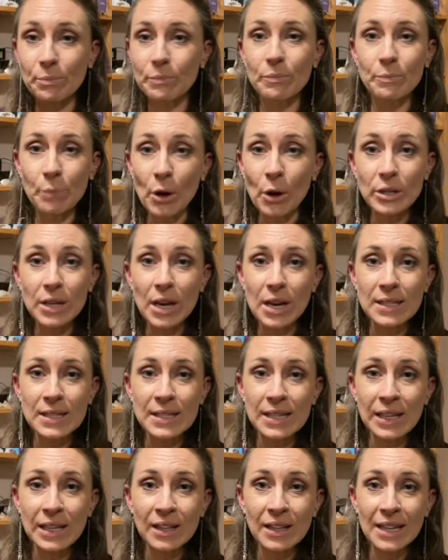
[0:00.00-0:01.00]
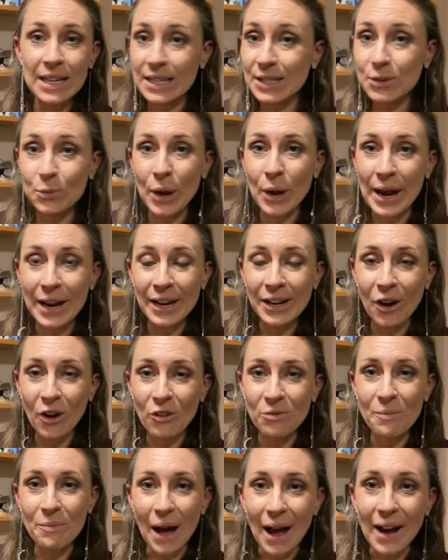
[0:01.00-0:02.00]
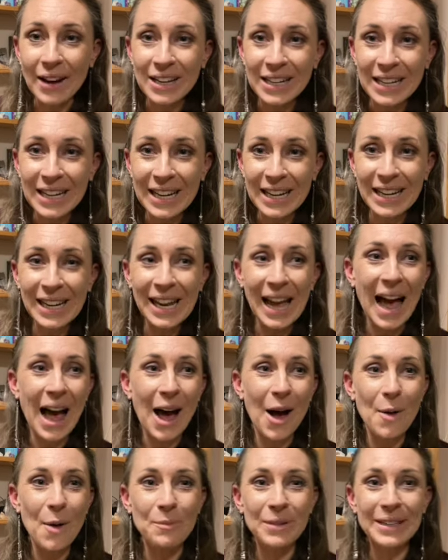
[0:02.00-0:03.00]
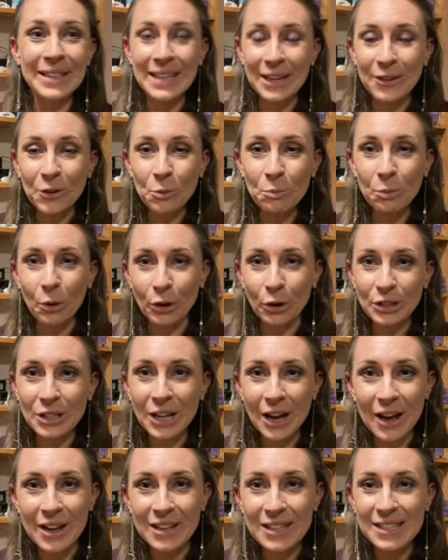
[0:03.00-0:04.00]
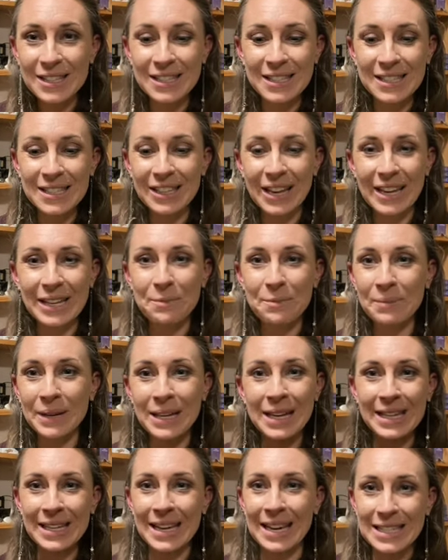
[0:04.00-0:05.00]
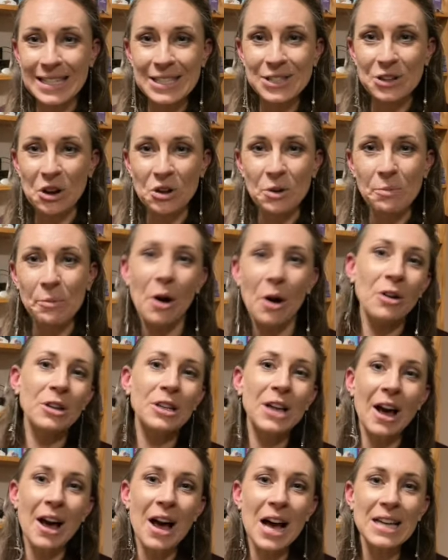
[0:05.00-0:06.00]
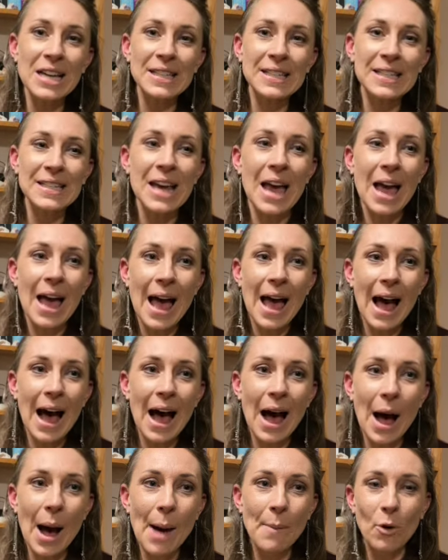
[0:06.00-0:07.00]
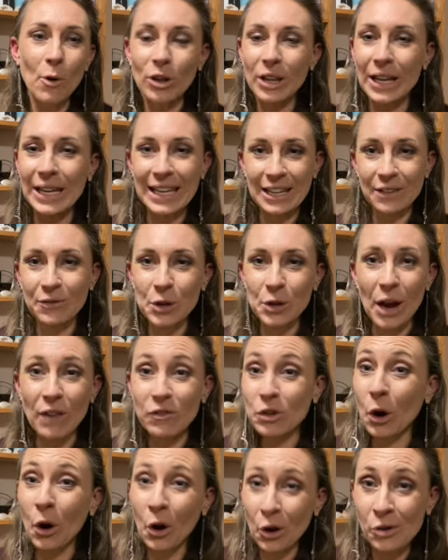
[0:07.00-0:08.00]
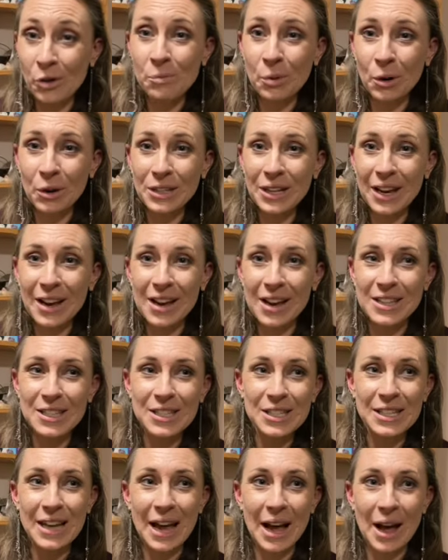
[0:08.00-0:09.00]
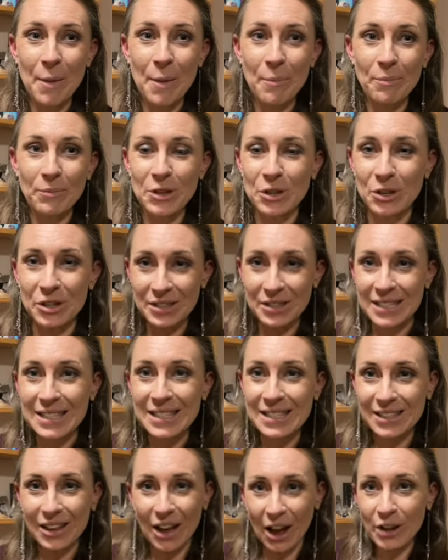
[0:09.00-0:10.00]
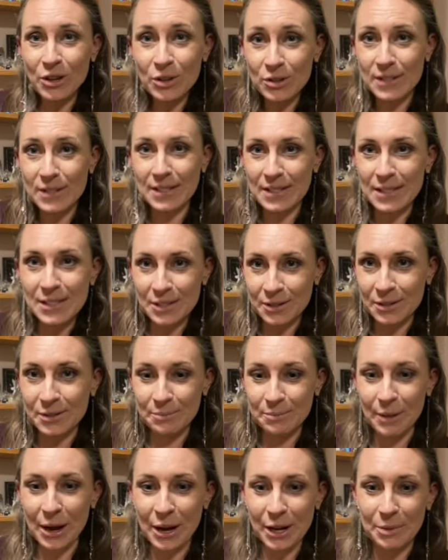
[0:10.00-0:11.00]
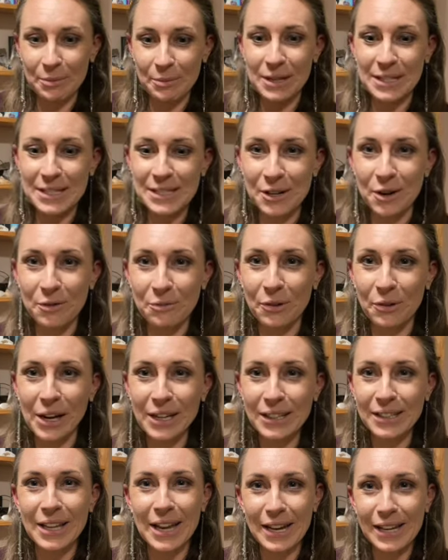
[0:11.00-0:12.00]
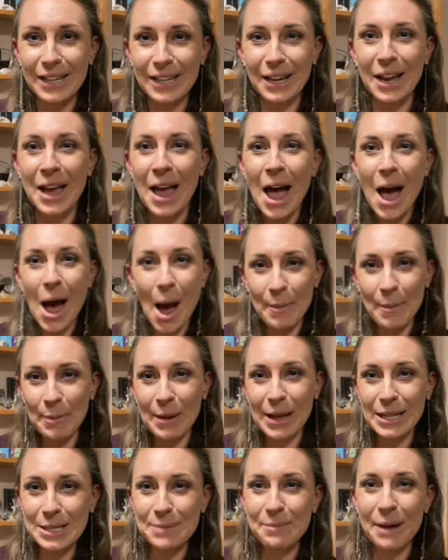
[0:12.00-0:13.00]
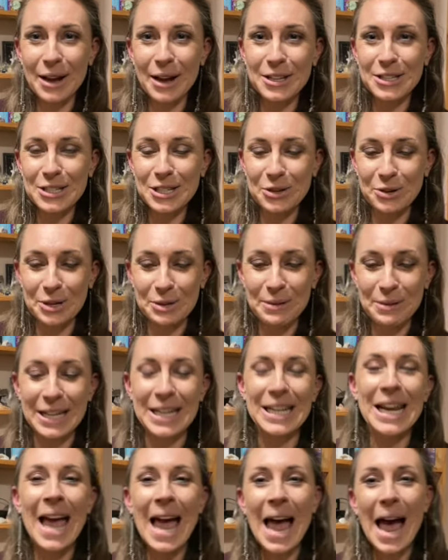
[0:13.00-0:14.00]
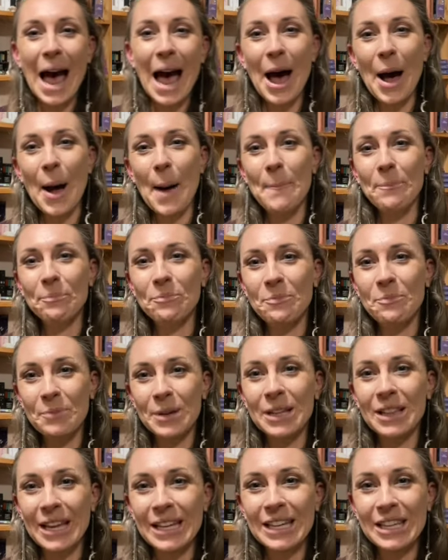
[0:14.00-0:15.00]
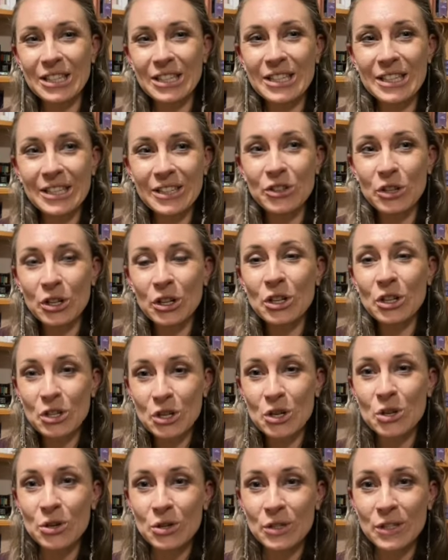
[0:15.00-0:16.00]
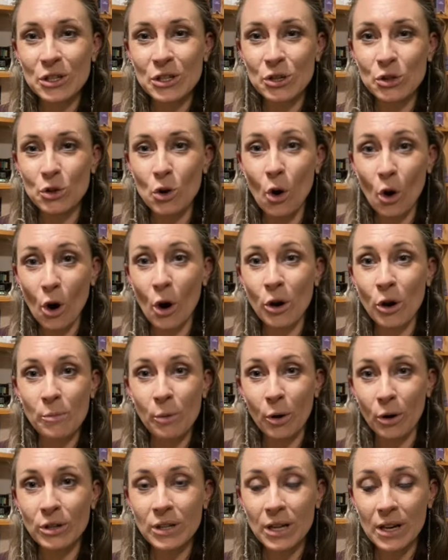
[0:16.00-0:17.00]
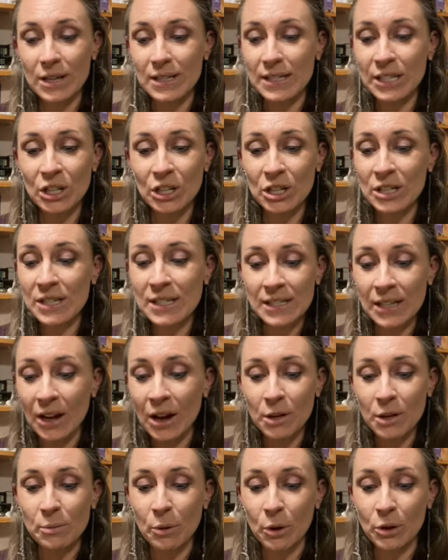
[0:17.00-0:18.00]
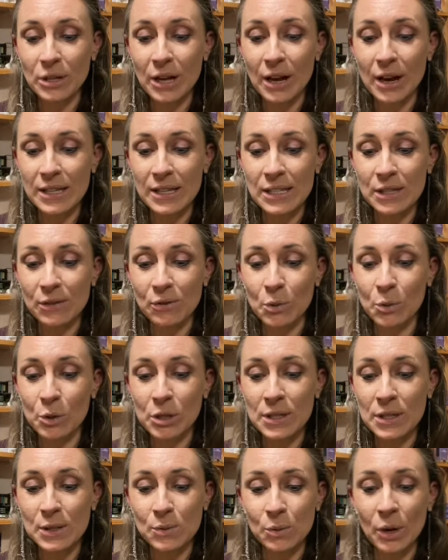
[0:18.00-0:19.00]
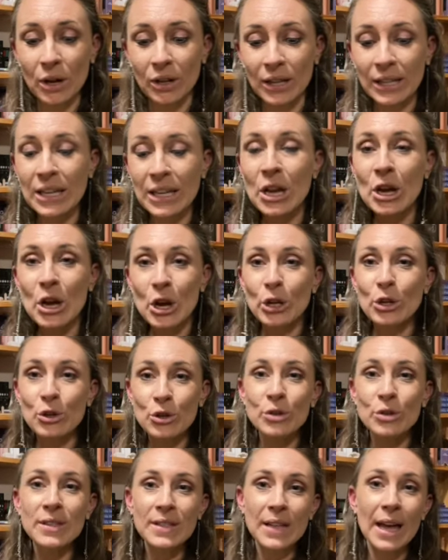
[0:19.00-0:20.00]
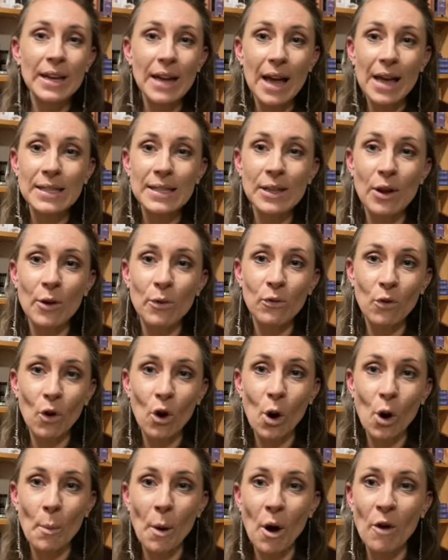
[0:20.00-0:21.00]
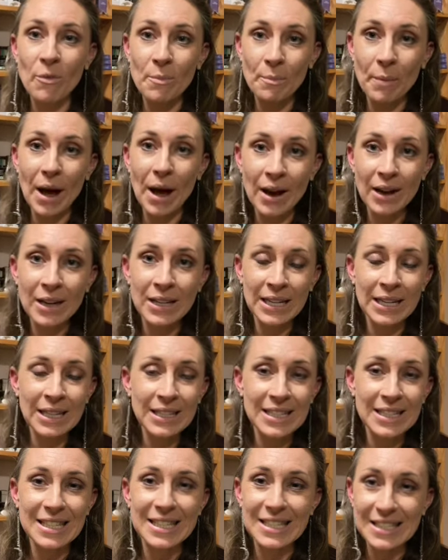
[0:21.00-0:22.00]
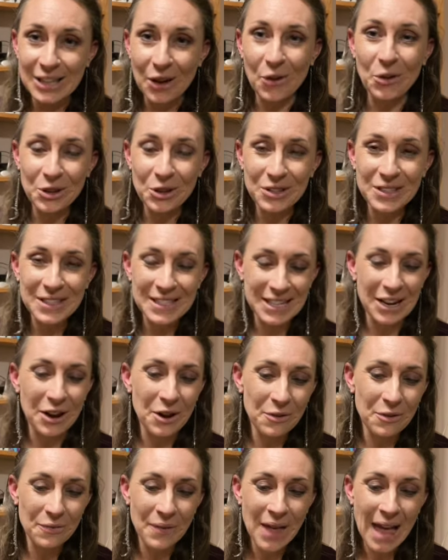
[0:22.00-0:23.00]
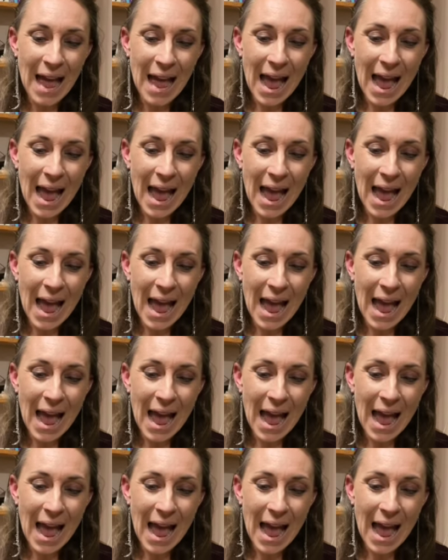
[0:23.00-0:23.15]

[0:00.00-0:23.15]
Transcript: Podcasting is a way of marketing. Get on podcasts, like, be a guest on a podcast, or, like, if you have your own podcast, you know, this, I use this to market my stuff, right? Like, I'm about to market to you in a minute. But, like, you can use your own podcast. Like, you can start a podcast if you want as well. Like, use that as a form of marketing to sell your stuff.